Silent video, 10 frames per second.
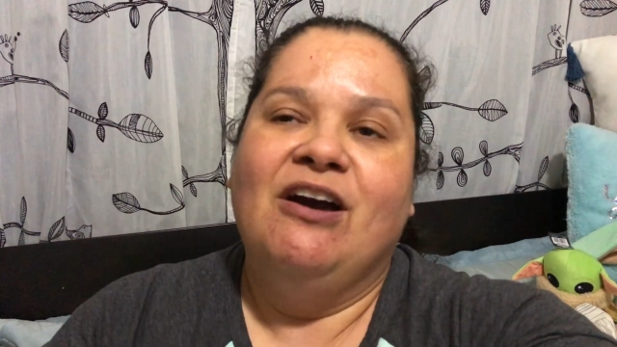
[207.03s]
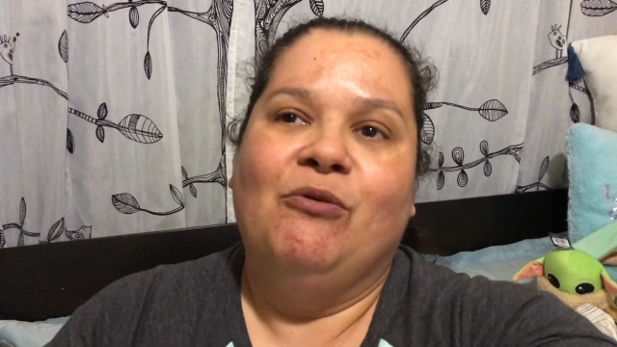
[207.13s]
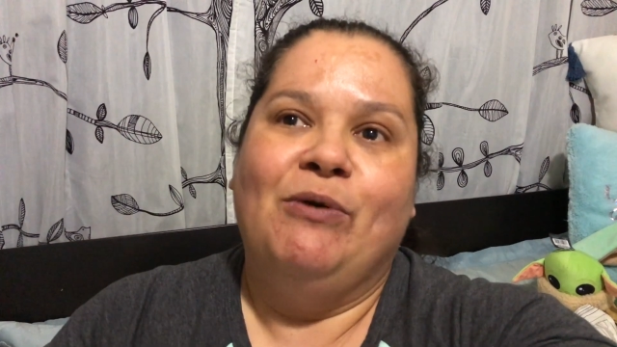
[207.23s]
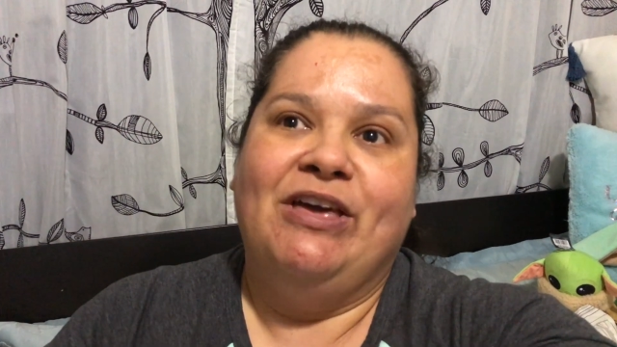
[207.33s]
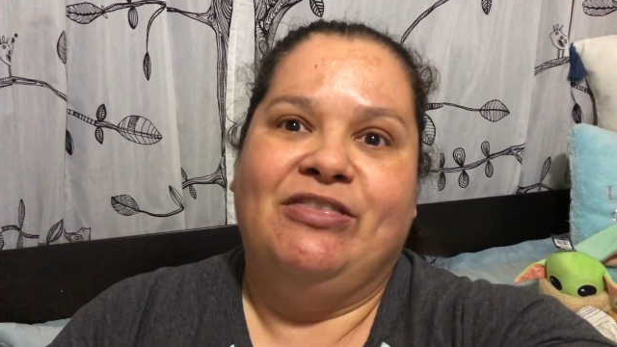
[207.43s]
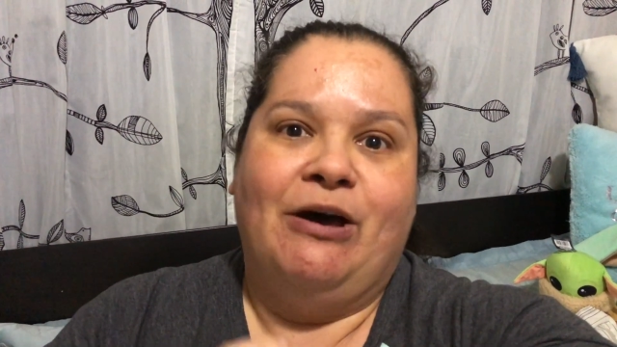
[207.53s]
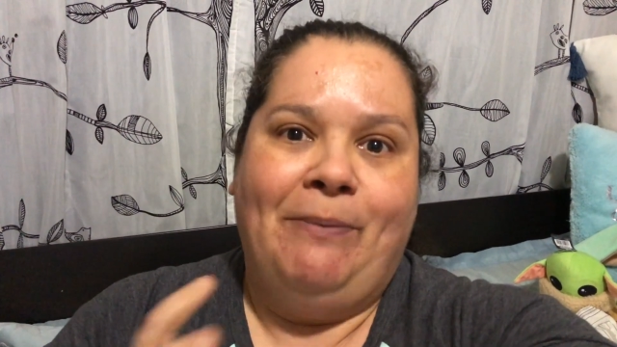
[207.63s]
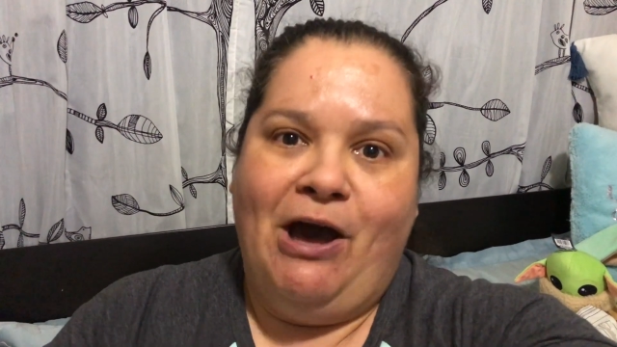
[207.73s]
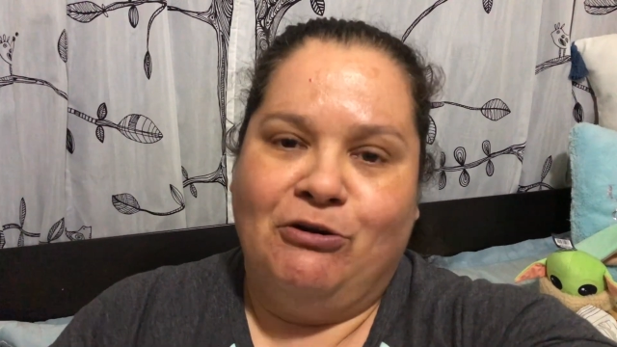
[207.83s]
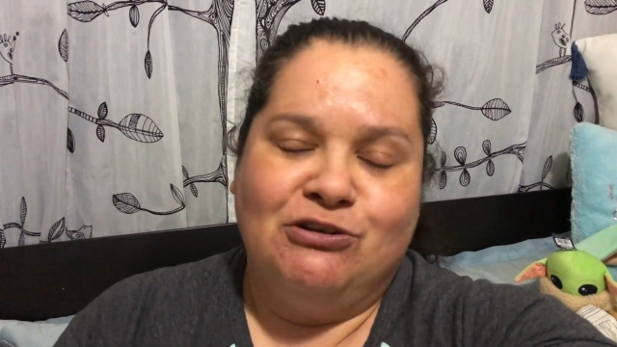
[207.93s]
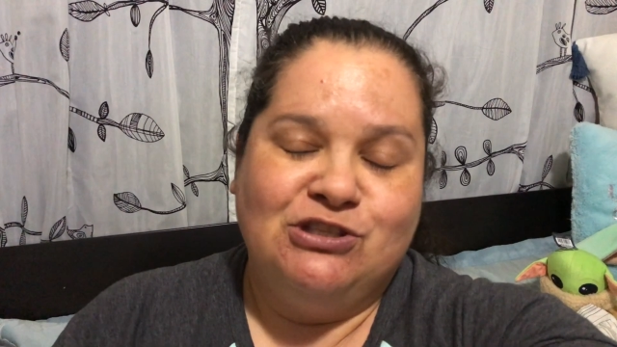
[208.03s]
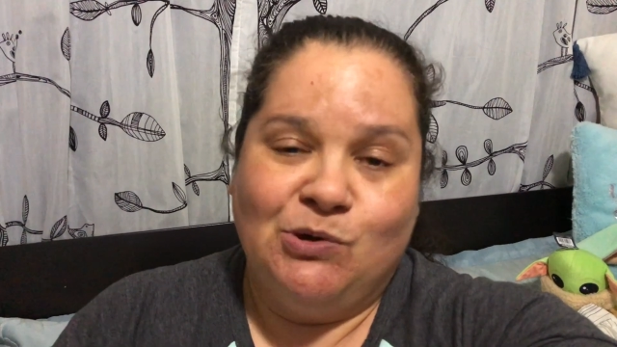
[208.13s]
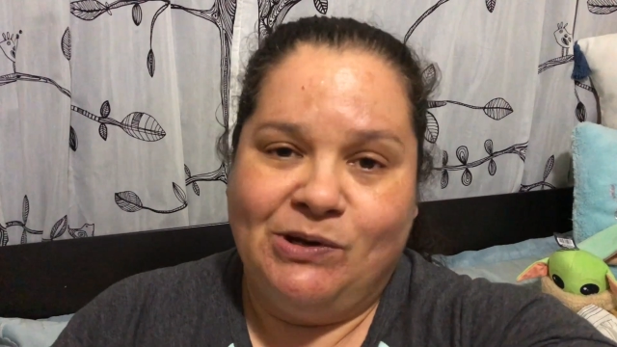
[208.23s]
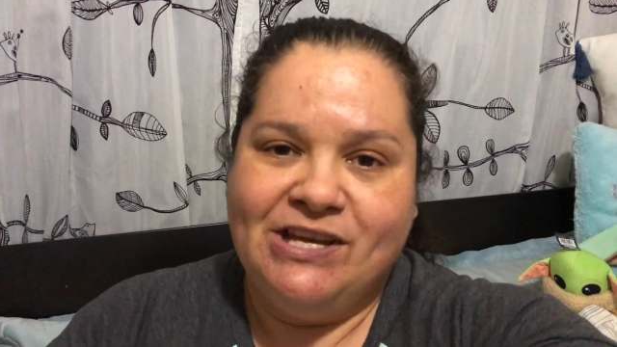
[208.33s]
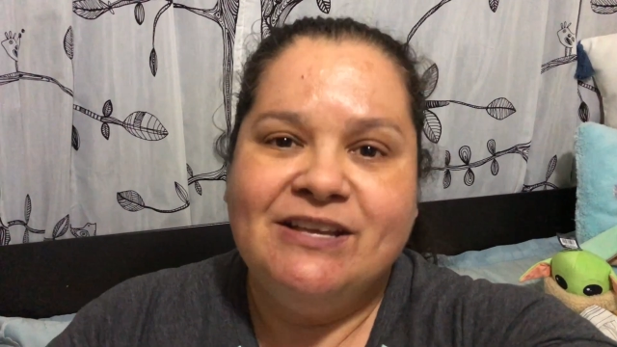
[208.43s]
with a powdered
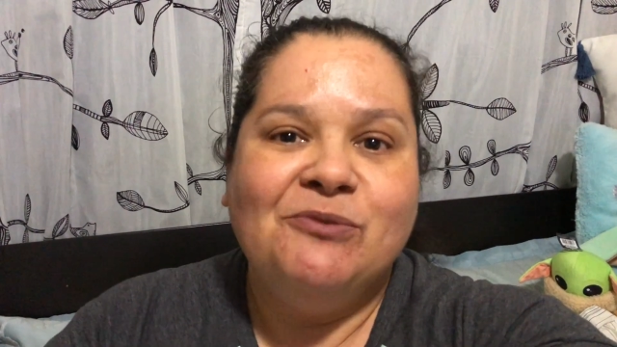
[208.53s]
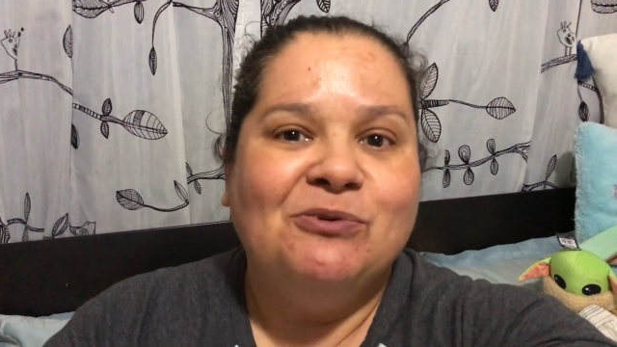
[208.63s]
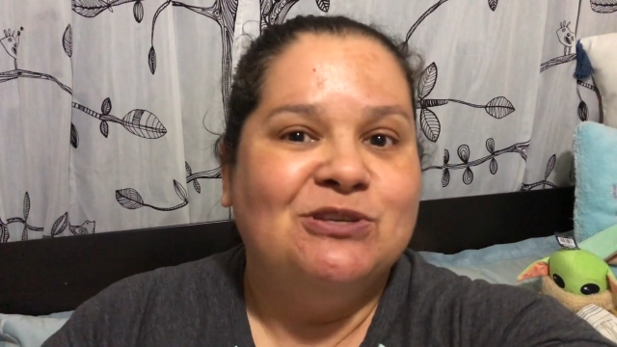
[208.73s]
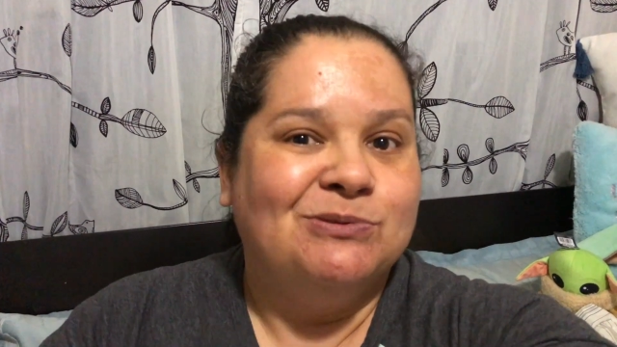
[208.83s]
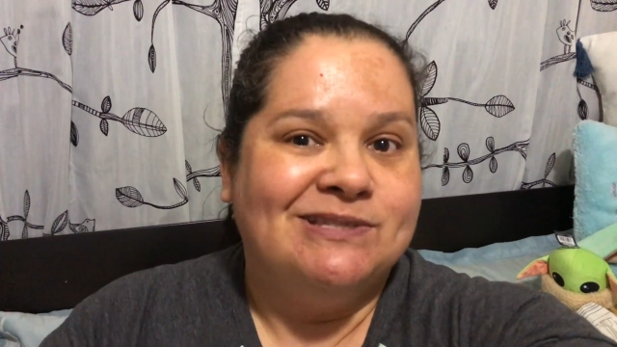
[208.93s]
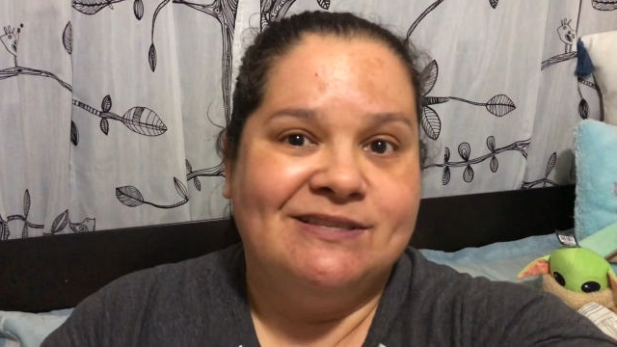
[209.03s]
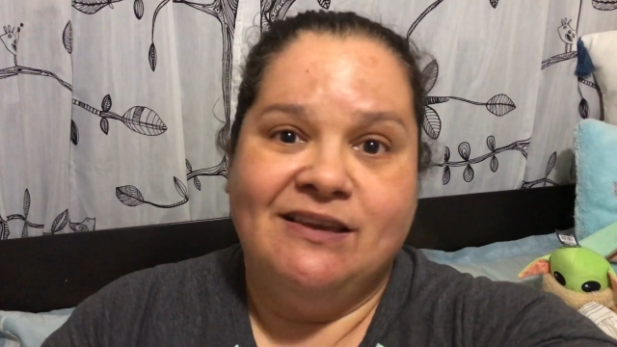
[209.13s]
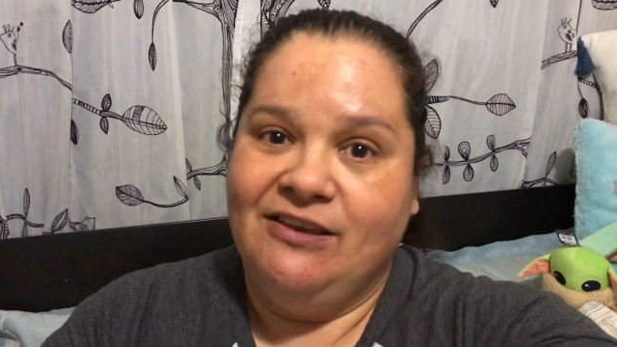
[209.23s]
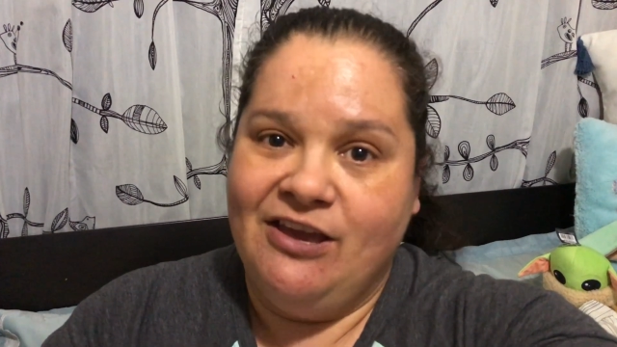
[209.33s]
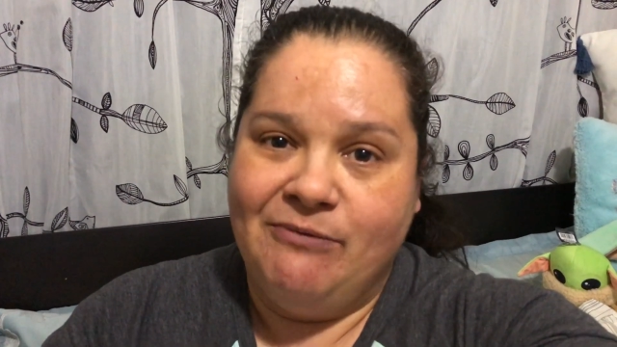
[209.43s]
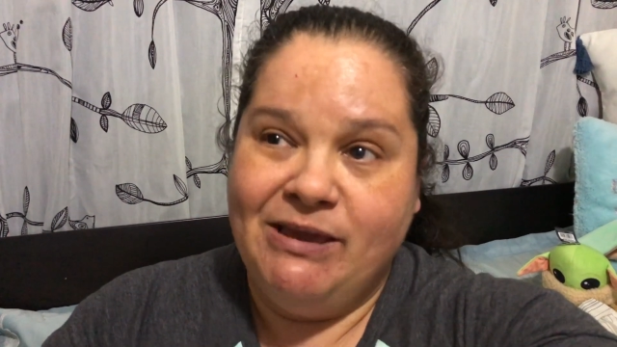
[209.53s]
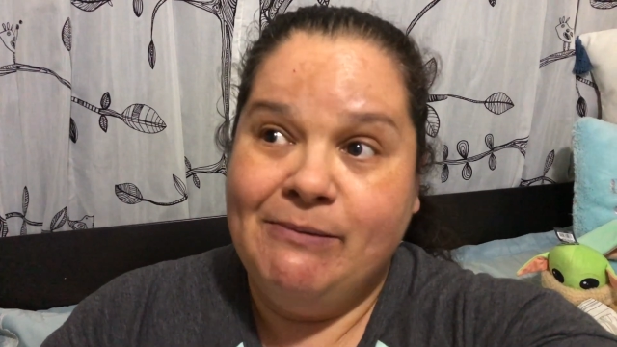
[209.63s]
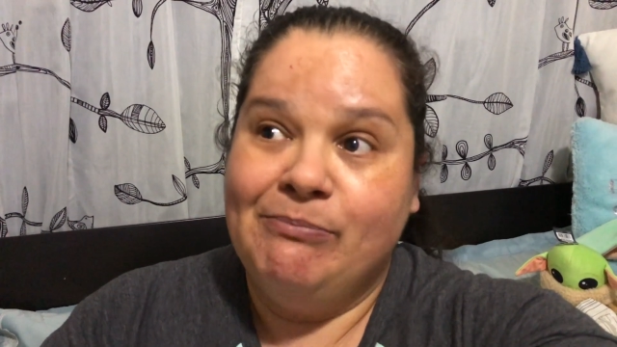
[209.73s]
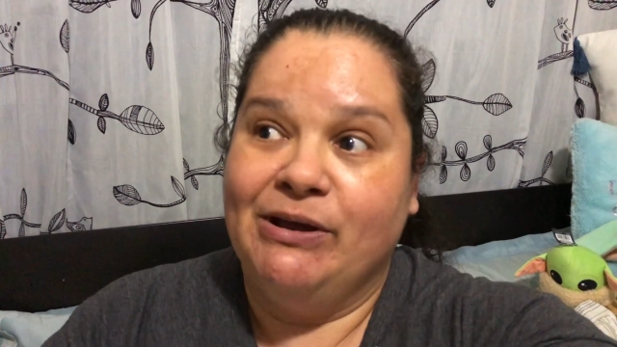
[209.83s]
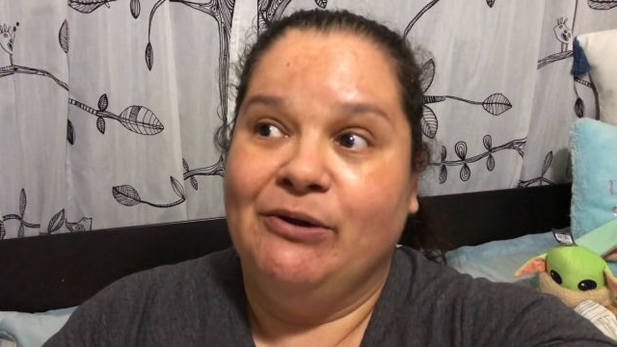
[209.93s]
donut, which was yummy,
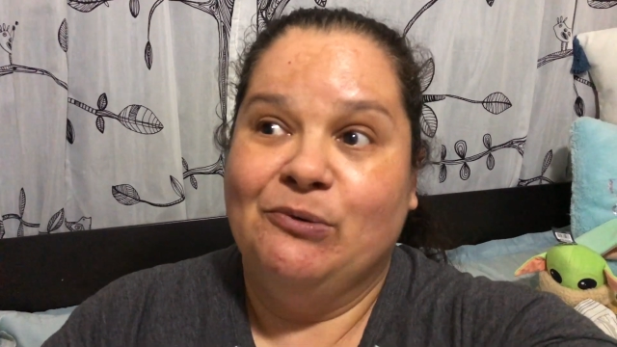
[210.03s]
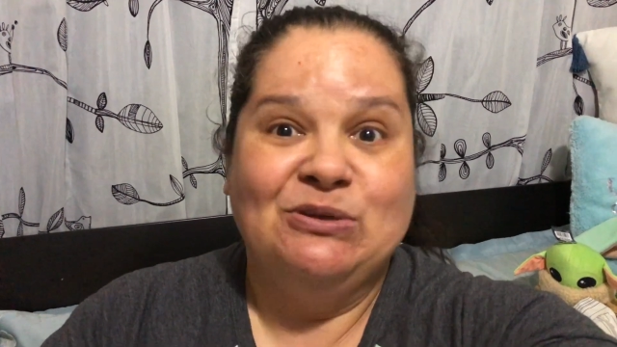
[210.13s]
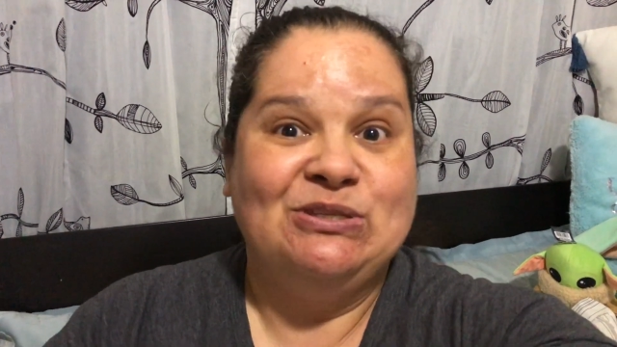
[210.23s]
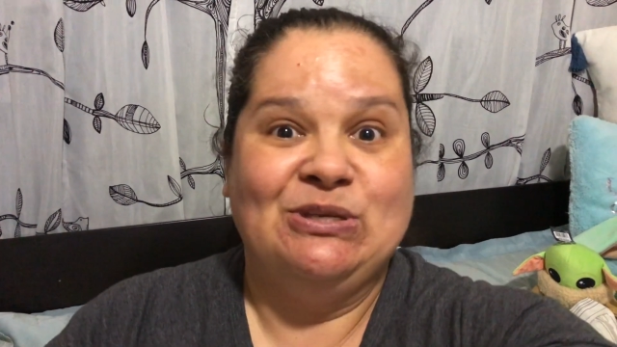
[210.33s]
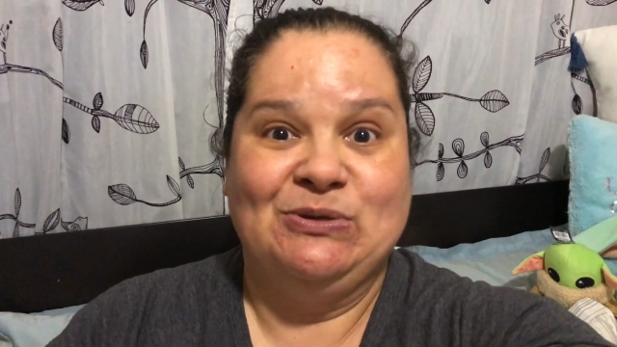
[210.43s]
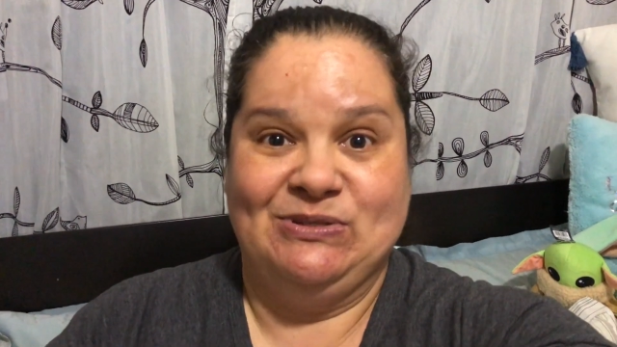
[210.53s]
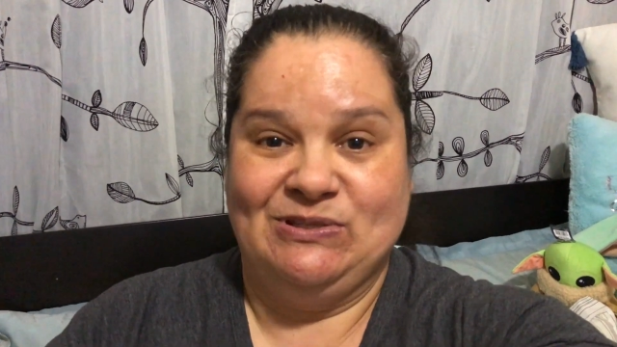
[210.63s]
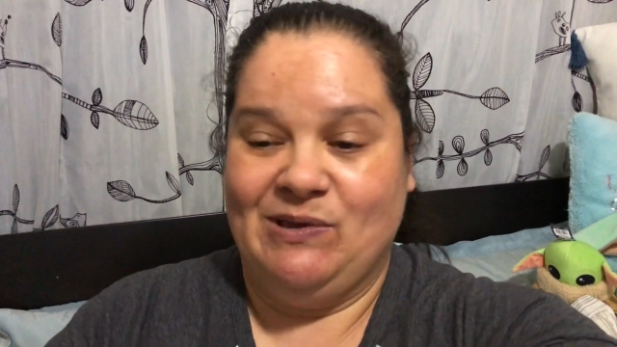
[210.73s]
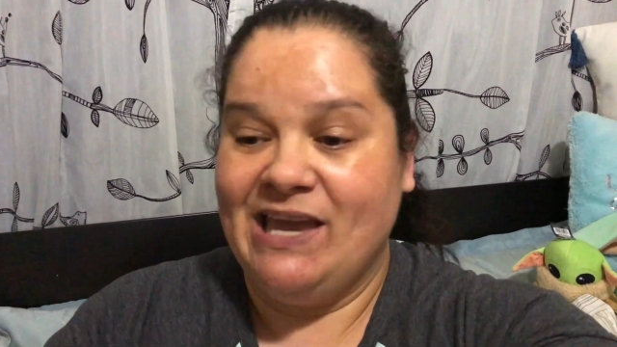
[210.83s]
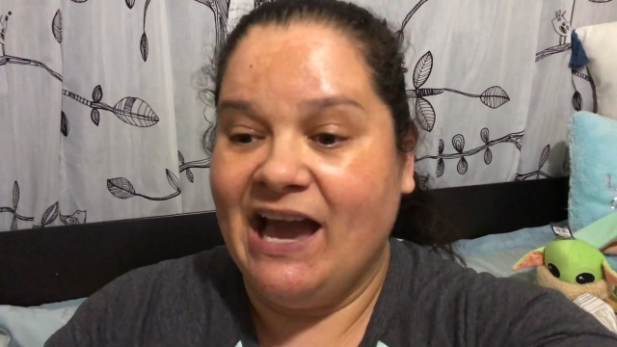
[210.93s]
but it was so sweet.